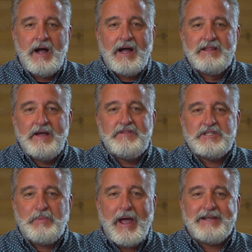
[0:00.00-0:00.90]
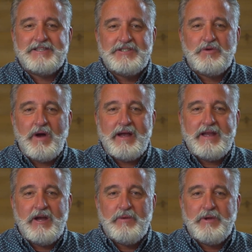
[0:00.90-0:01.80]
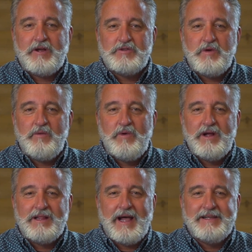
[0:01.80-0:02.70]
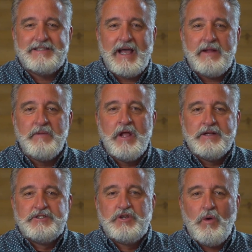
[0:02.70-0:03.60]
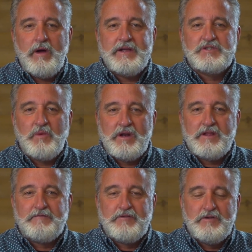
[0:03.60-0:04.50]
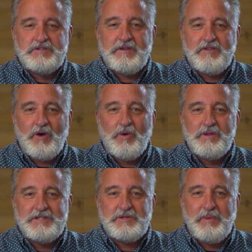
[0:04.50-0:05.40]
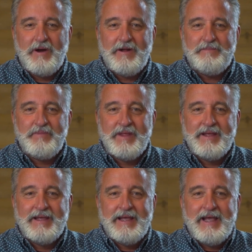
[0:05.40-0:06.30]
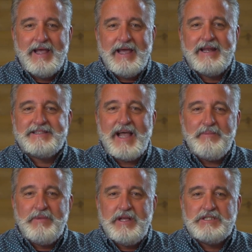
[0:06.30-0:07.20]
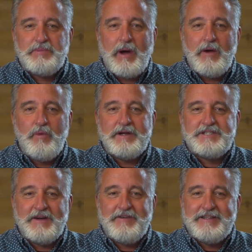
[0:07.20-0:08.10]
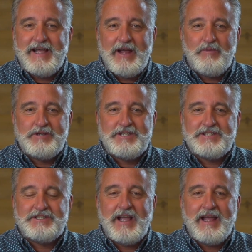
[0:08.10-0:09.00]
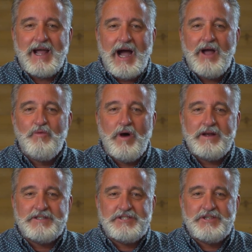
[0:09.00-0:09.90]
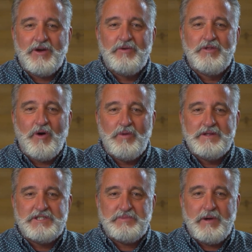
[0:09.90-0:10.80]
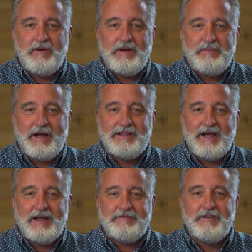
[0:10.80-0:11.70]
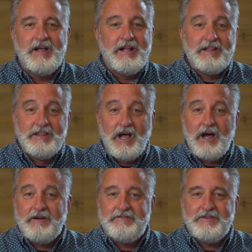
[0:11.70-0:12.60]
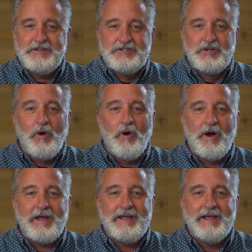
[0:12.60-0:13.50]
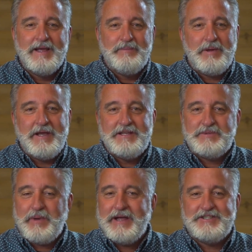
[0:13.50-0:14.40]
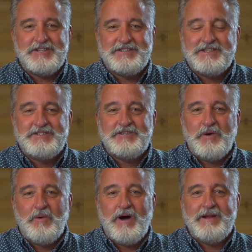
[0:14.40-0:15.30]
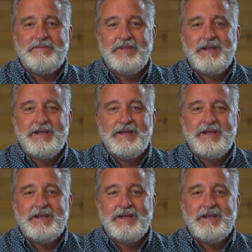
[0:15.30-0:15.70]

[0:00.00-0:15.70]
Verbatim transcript: I love this passage right here because we realize that joy is one of the fruits of the Holy Spirit. It is that means by which every day we're just saying, I want to show the Holy Spirit in my life love, joy, peace, patience, and so on.